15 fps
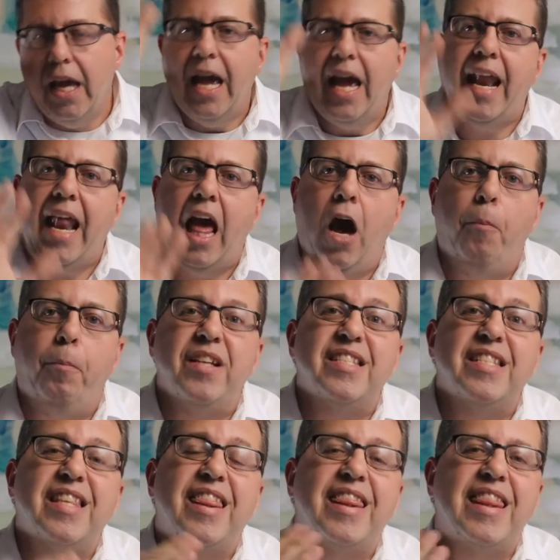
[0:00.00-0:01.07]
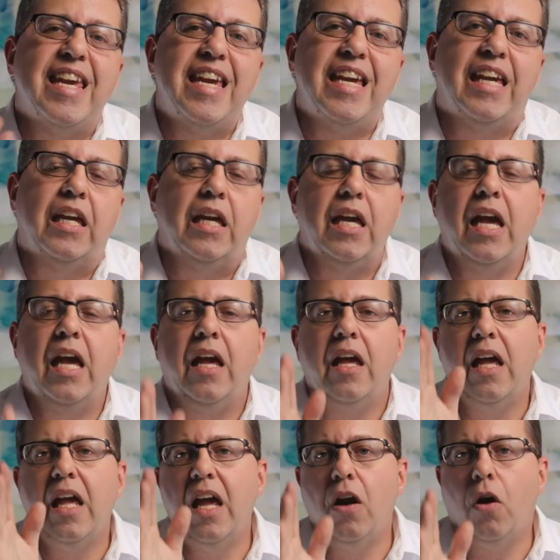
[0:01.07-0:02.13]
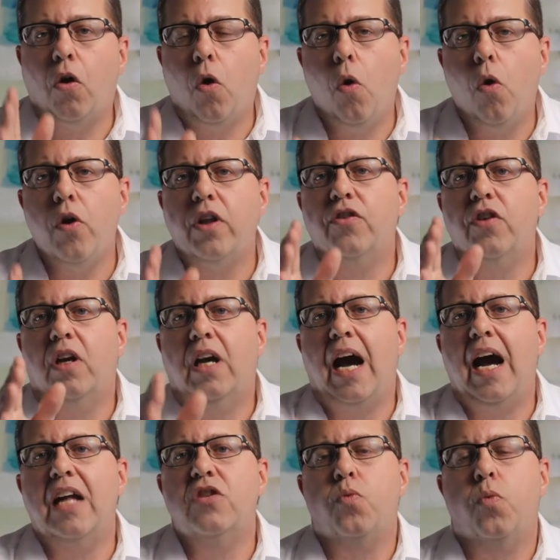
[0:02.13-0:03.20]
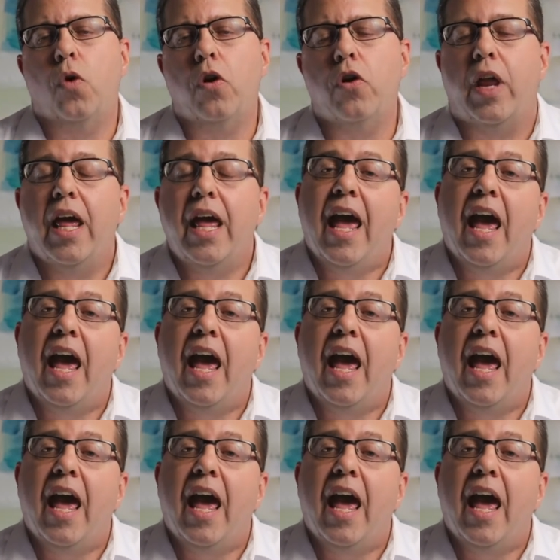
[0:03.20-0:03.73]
and help us think according to God's word.